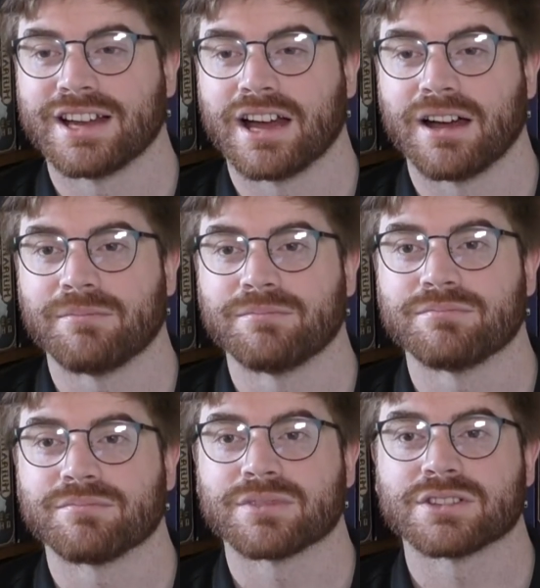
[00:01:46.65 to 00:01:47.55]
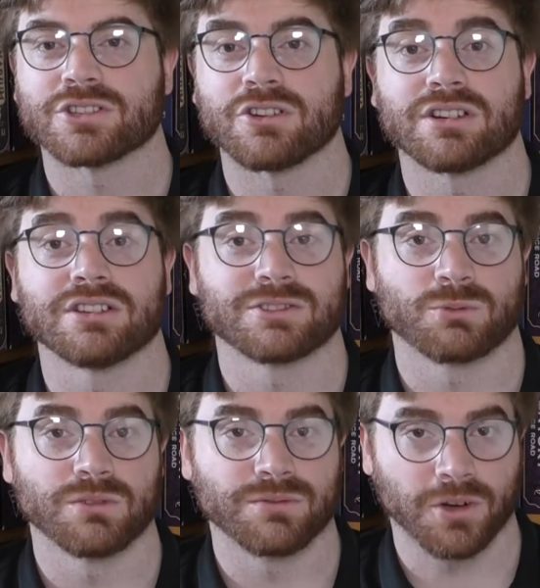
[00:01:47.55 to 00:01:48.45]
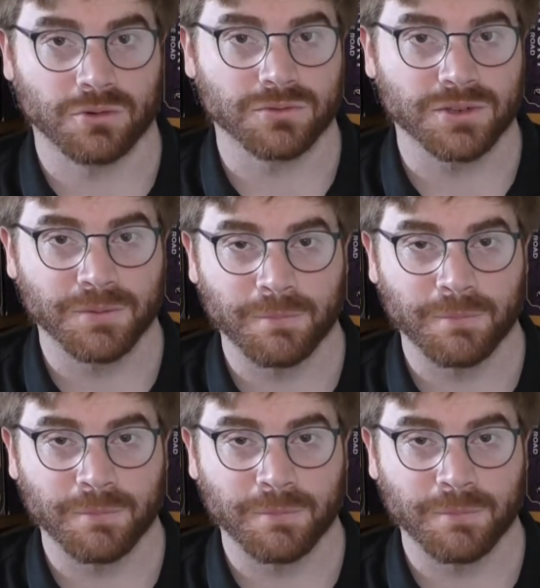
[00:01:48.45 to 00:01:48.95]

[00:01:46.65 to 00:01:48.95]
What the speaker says: toddlers were involved,